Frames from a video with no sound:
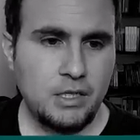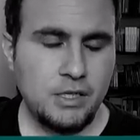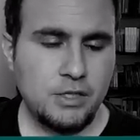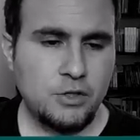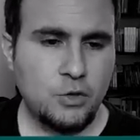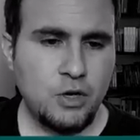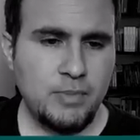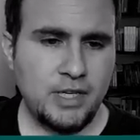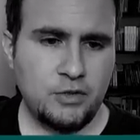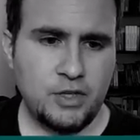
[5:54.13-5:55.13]
So going
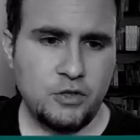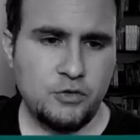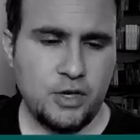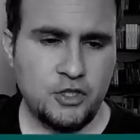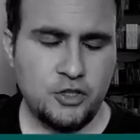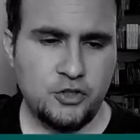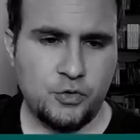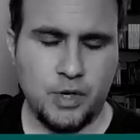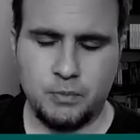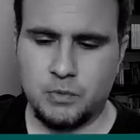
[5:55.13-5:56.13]
back to the construction
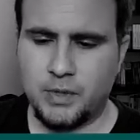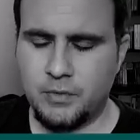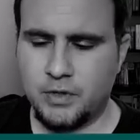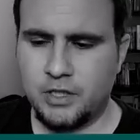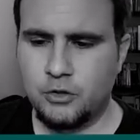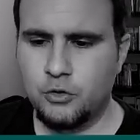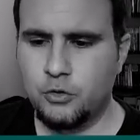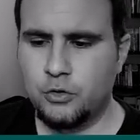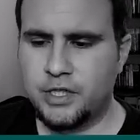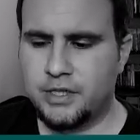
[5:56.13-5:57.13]
script, what we want to
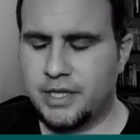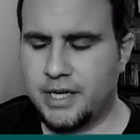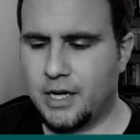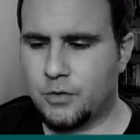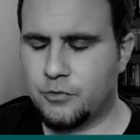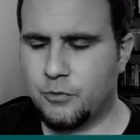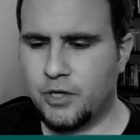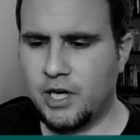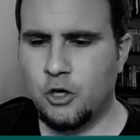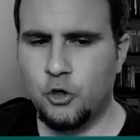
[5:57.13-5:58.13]
do now is we
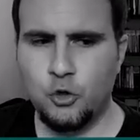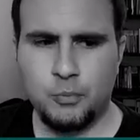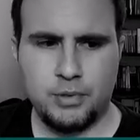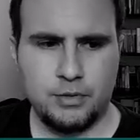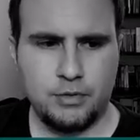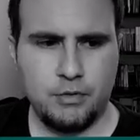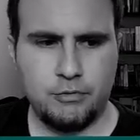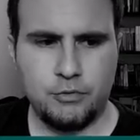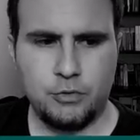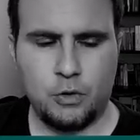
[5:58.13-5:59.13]
want to loop
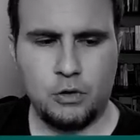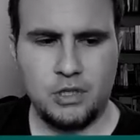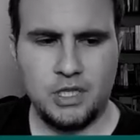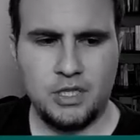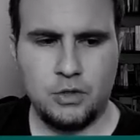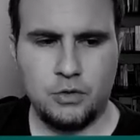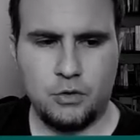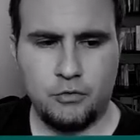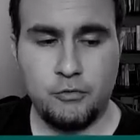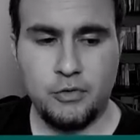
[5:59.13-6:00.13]
through
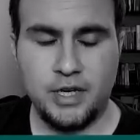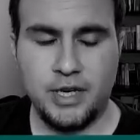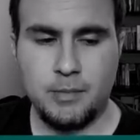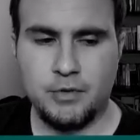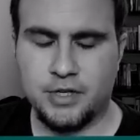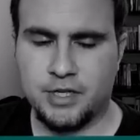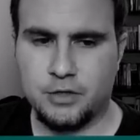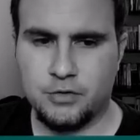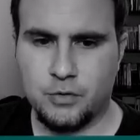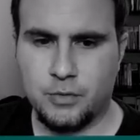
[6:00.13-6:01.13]
the number
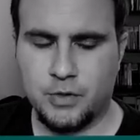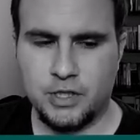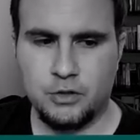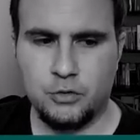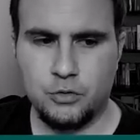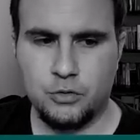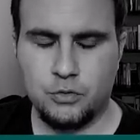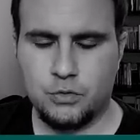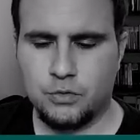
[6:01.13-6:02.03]
here. So we want to do